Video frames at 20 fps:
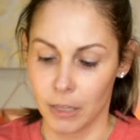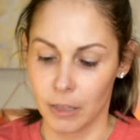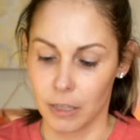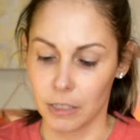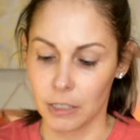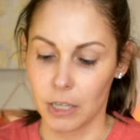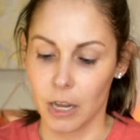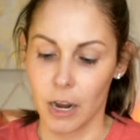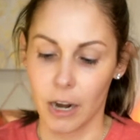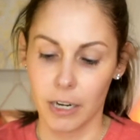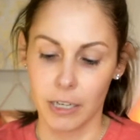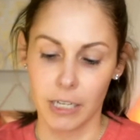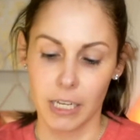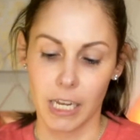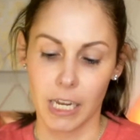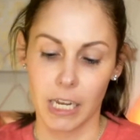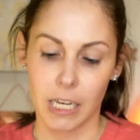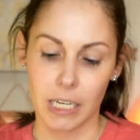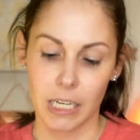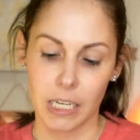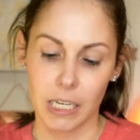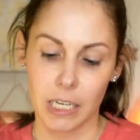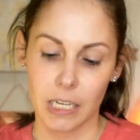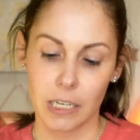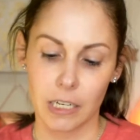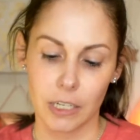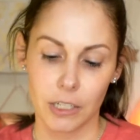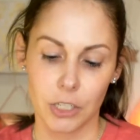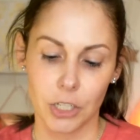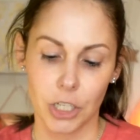this Hard
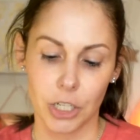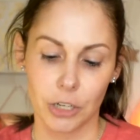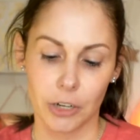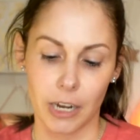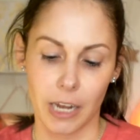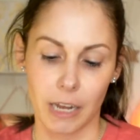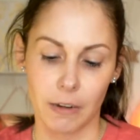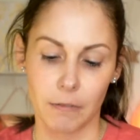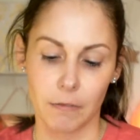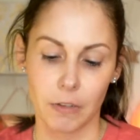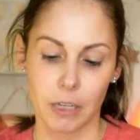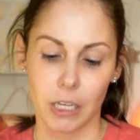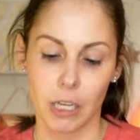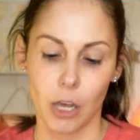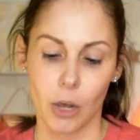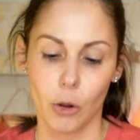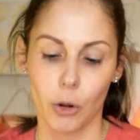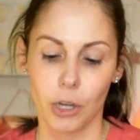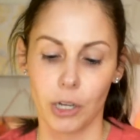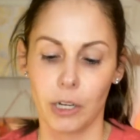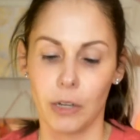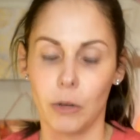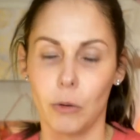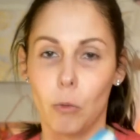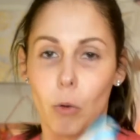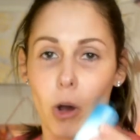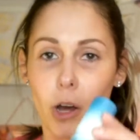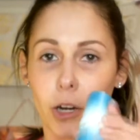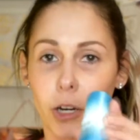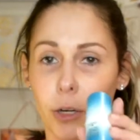Candy Sheer Envy Coconut
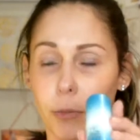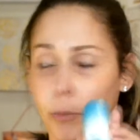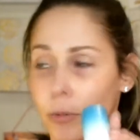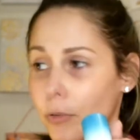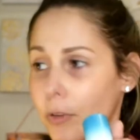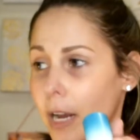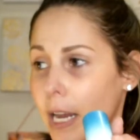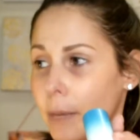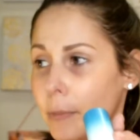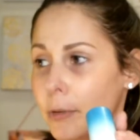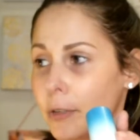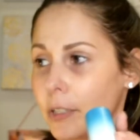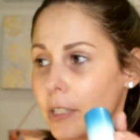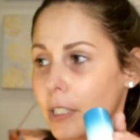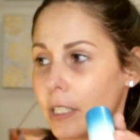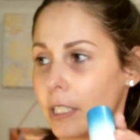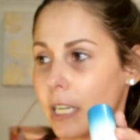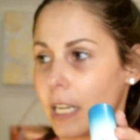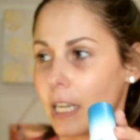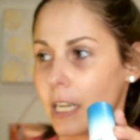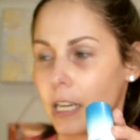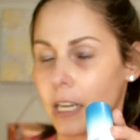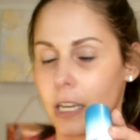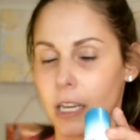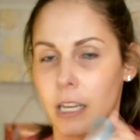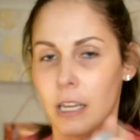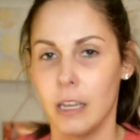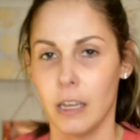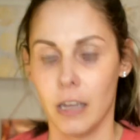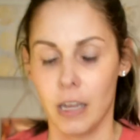Water Primer
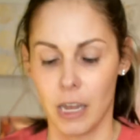Stick.